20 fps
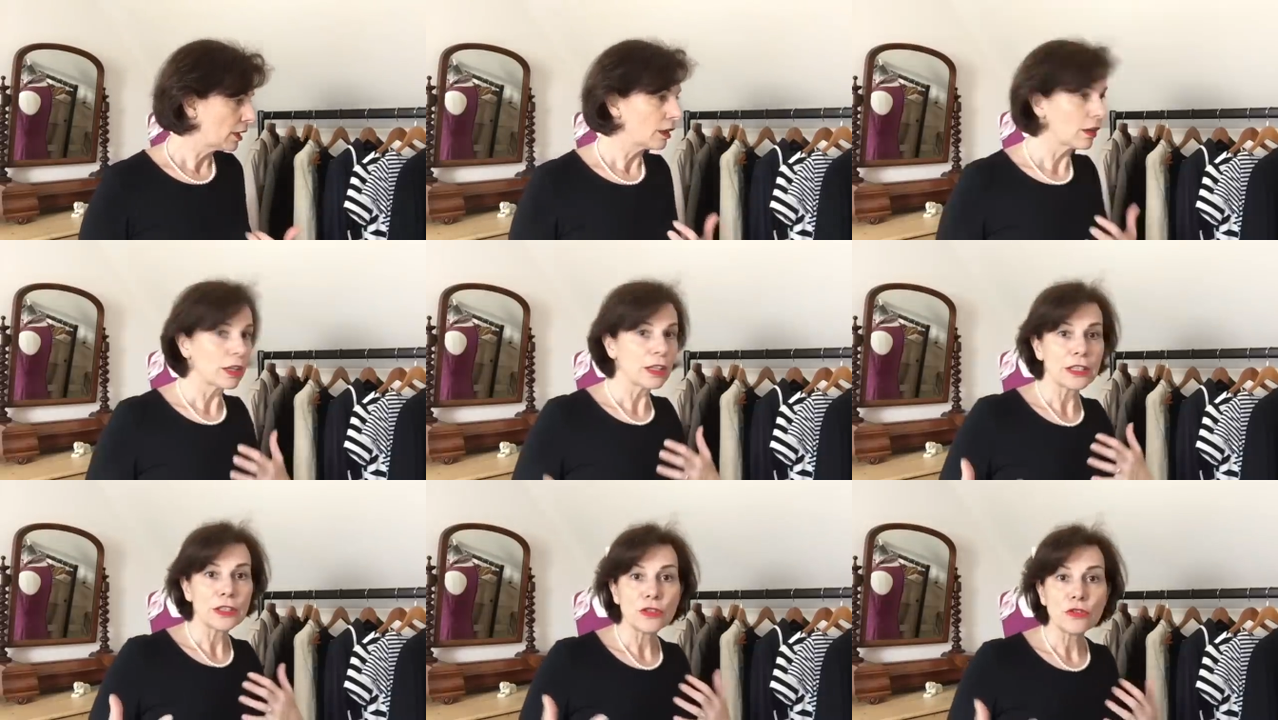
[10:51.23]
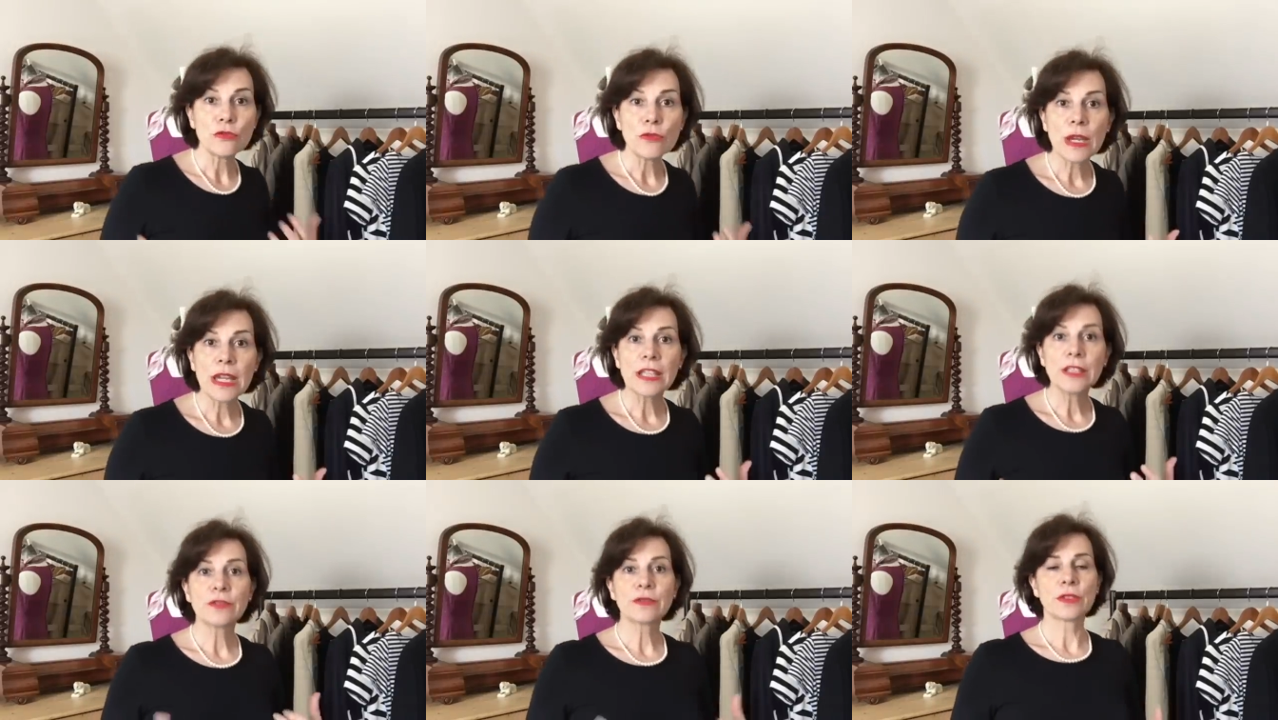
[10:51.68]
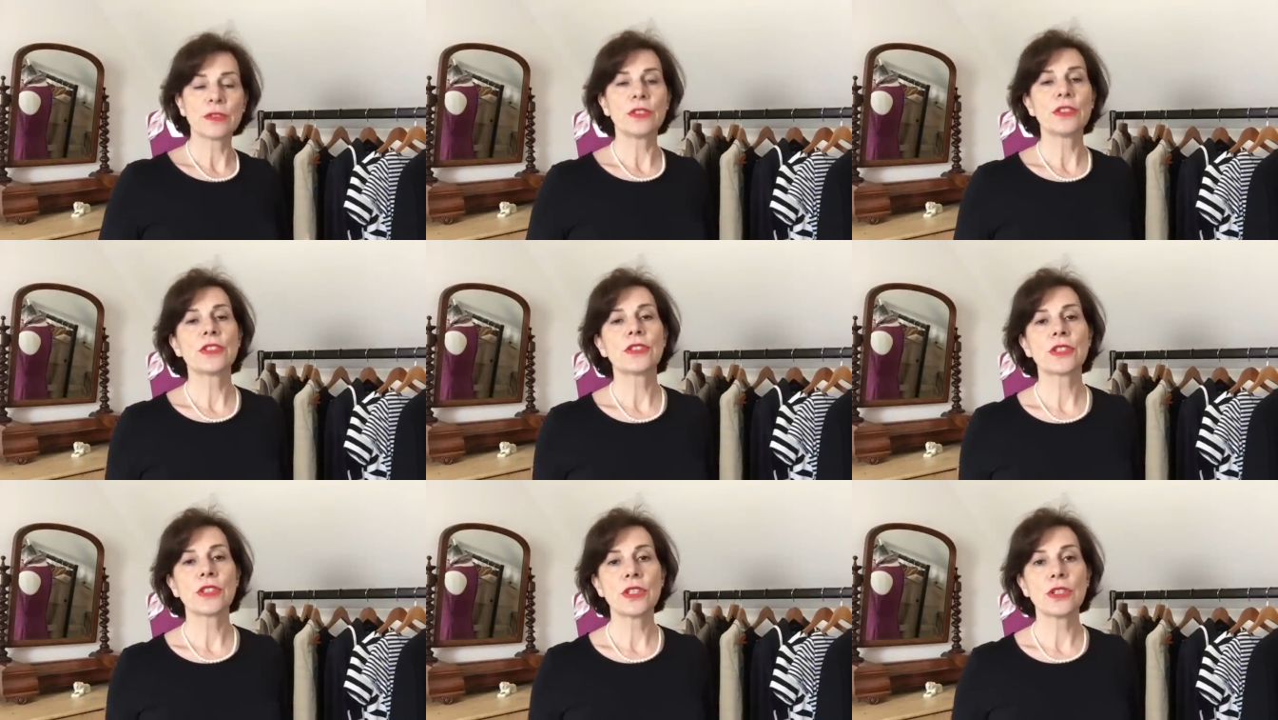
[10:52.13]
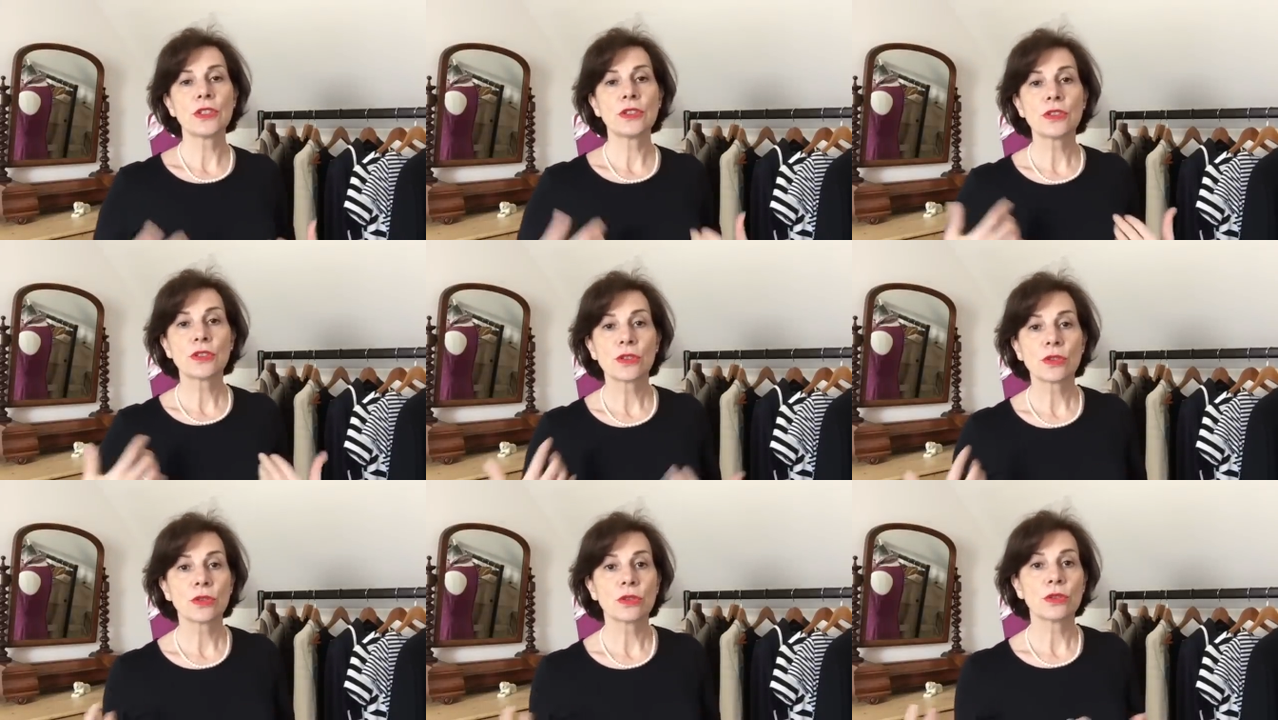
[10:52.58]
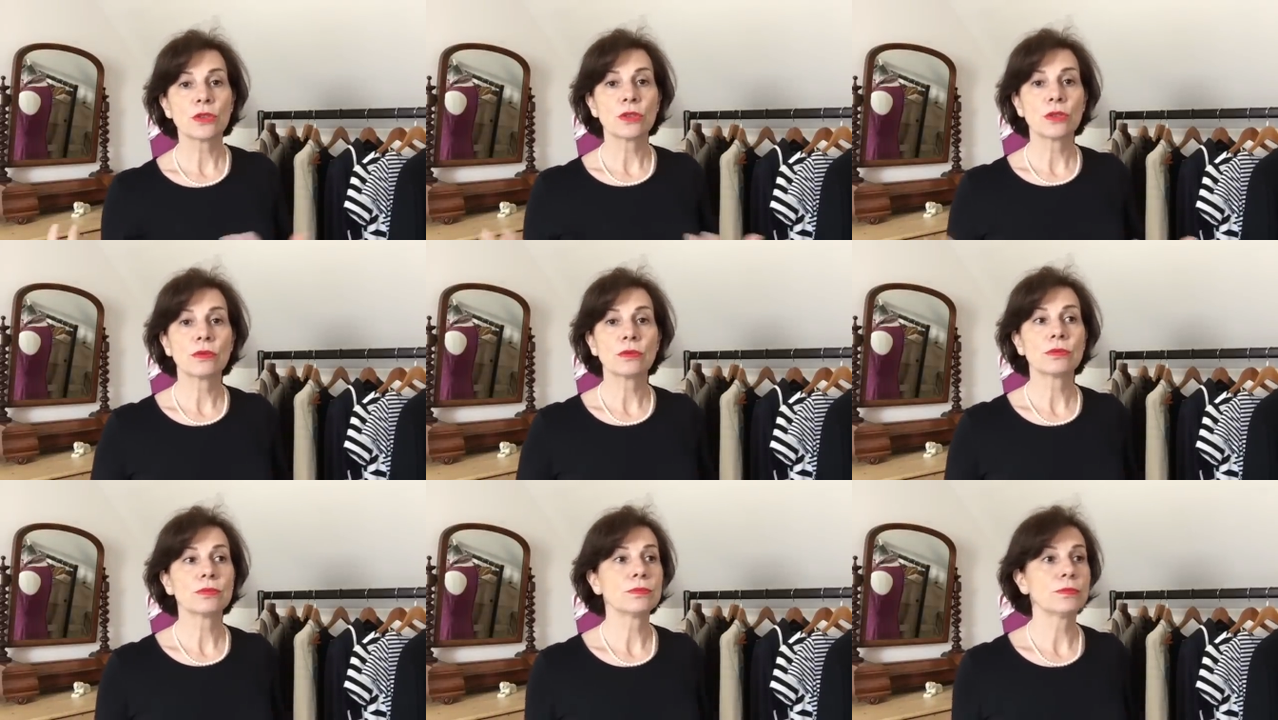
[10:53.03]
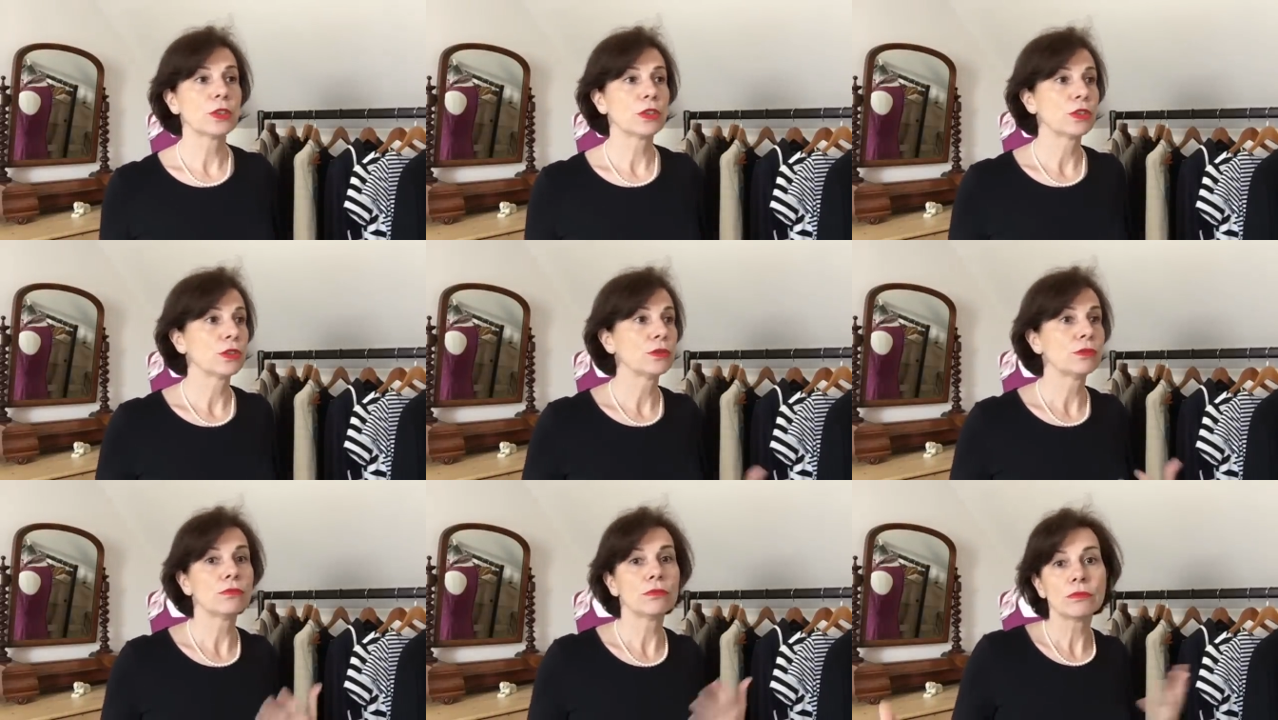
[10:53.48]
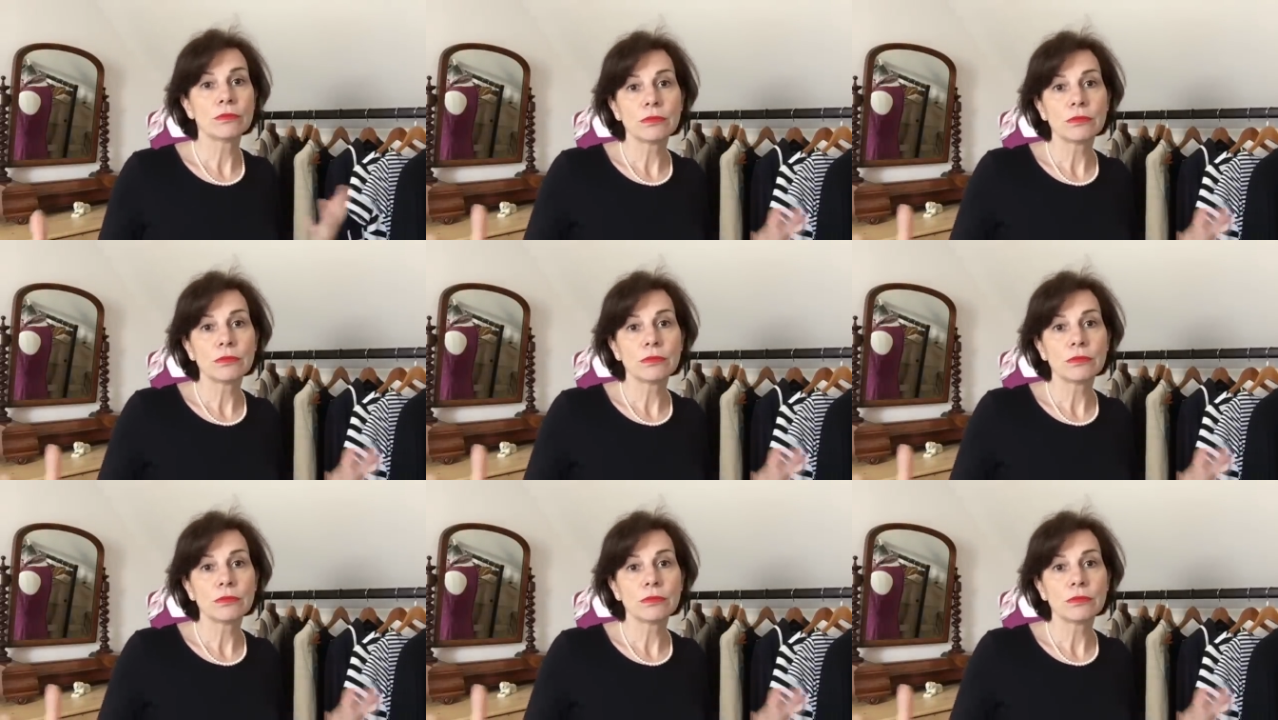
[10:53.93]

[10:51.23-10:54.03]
uh, in red, for instance, or, you know,